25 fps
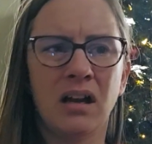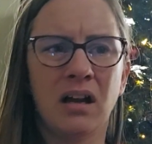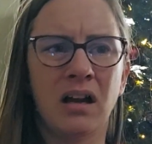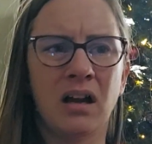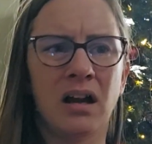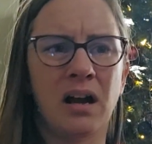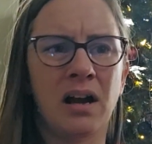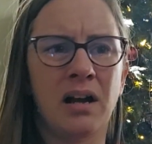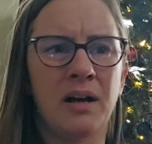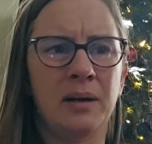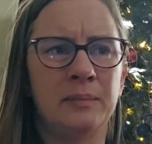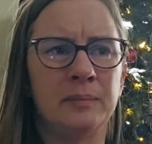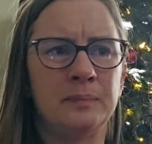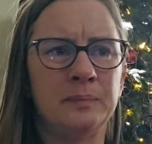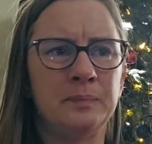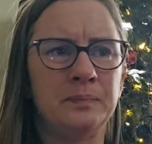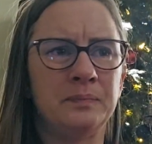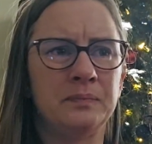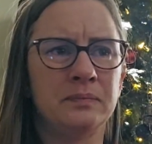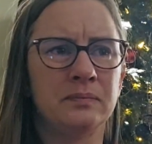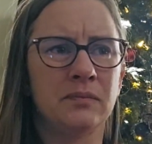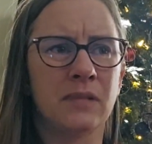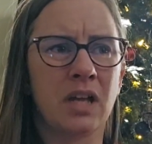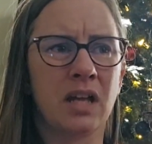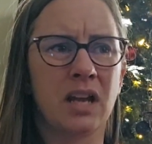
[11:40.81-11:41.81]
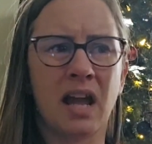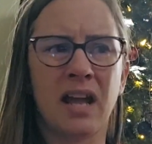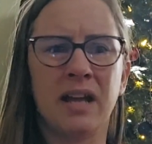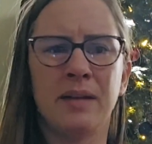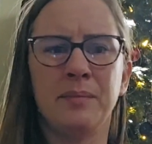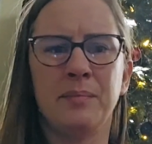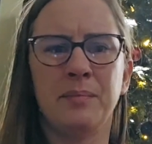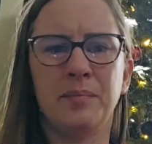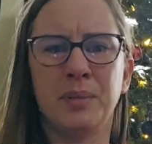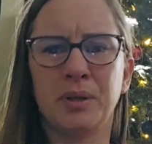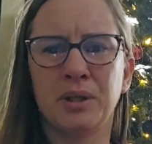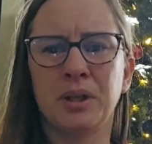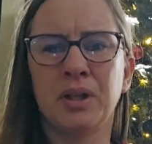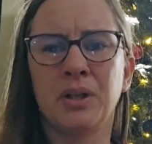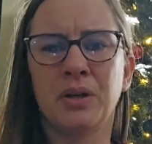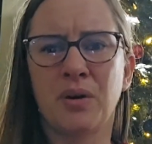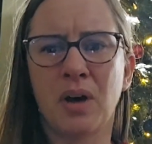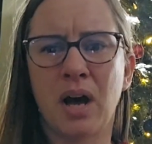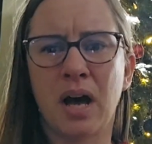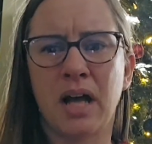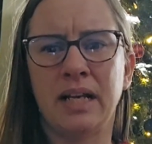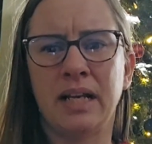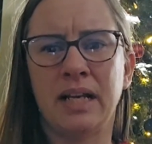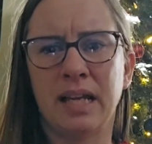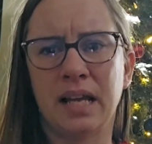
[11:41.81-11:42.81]
And I put a little
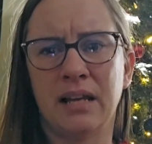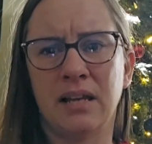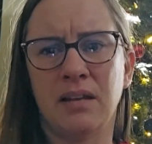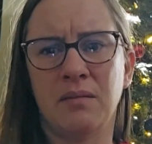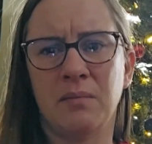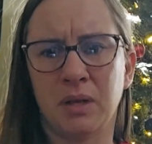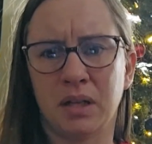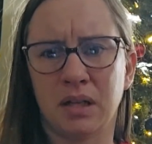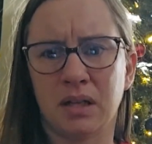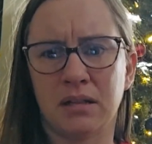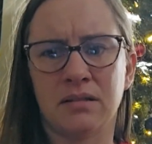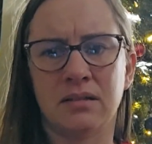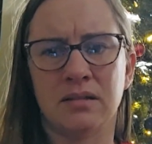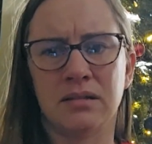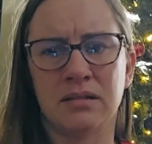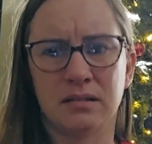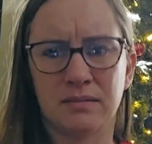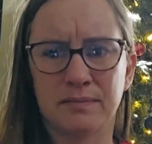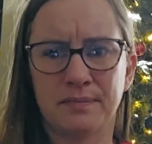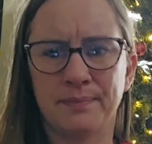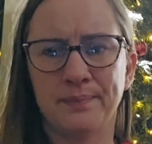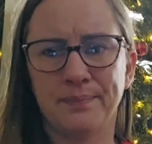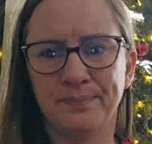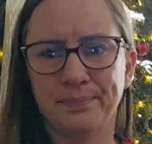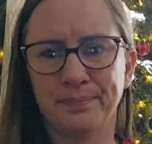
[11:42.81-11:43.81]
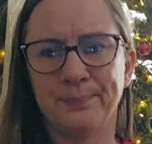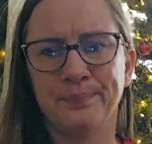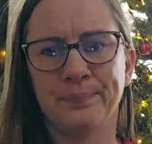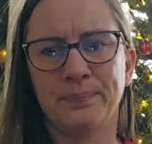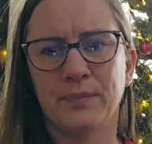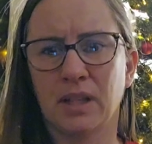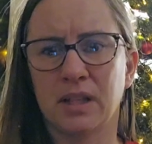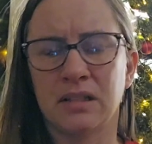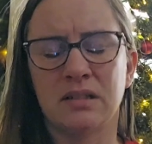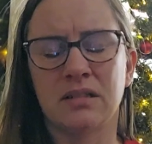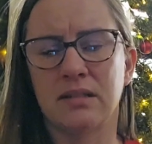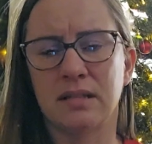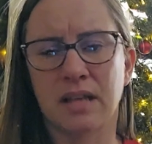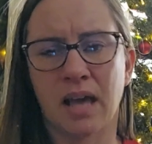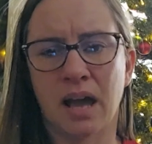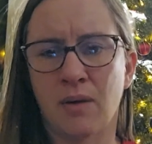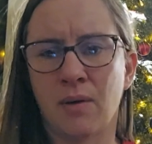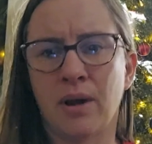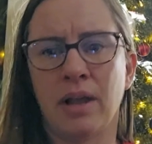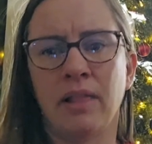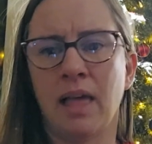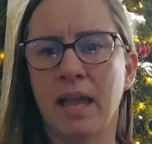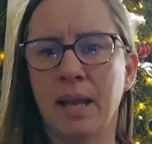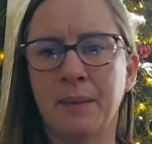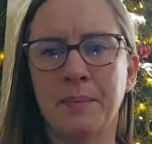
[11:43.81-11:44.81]
honey in it because that's how
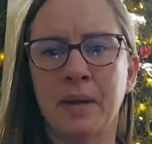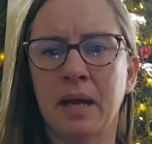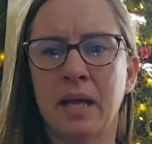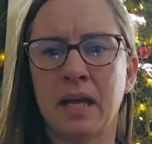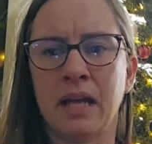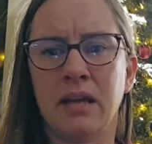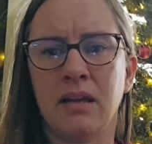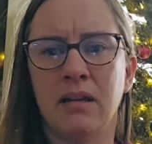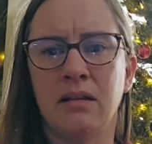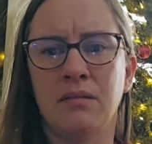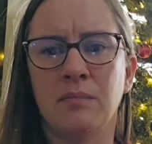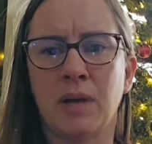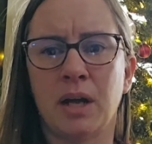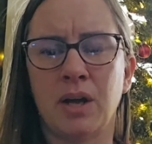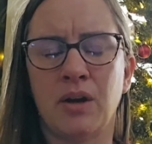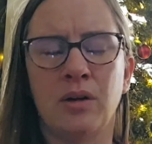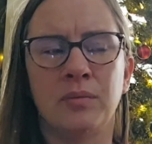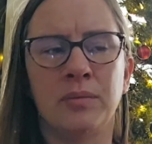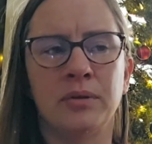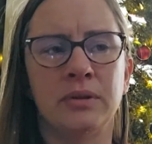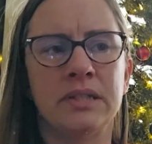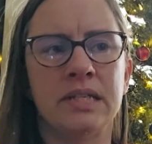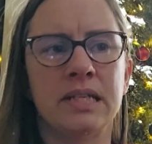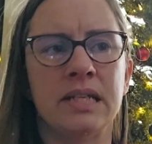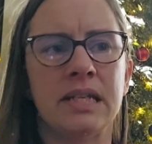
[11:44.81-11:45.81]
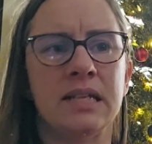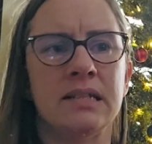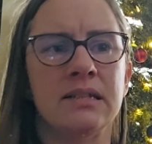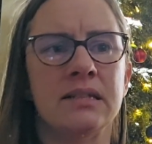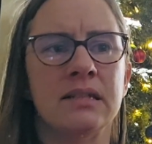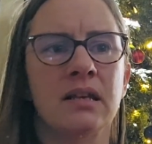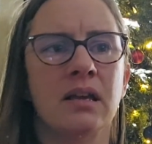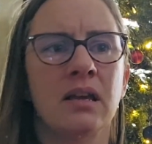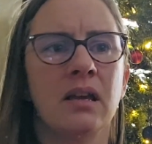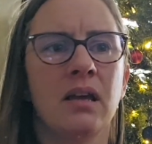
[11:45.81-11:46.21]
I like my herbal teas.